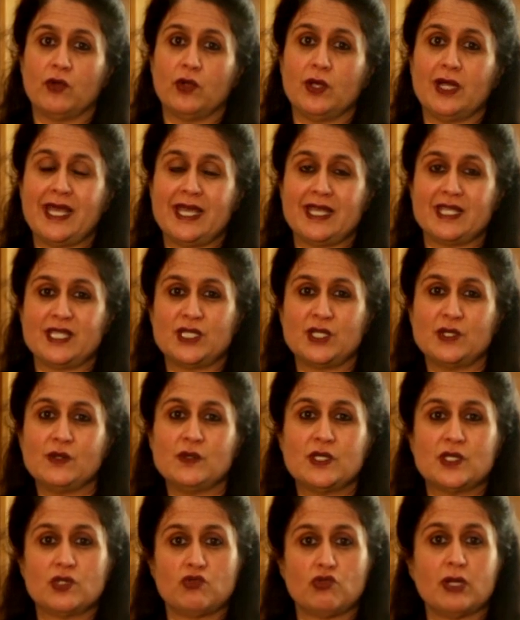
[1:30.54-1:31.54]
oil has too
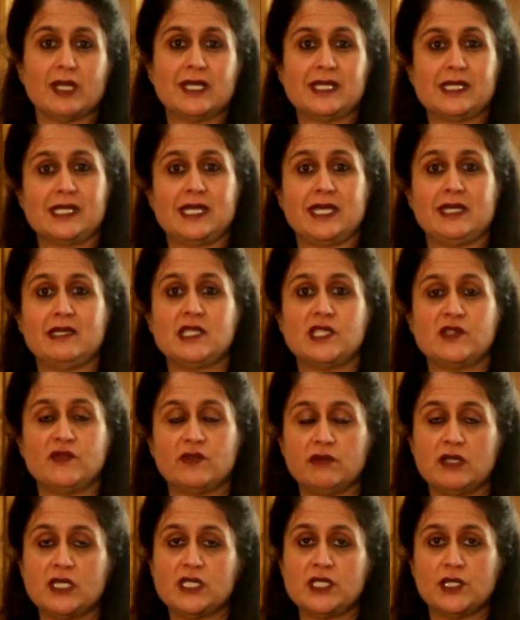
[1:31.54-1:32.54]
strong a taste for
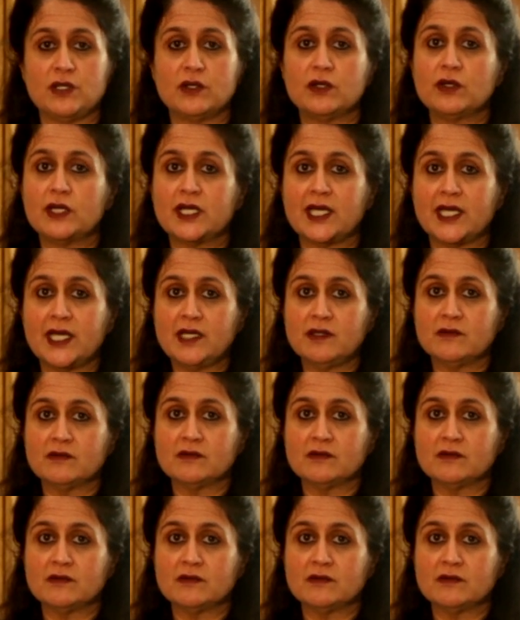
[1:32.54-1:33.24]
Indian cooking.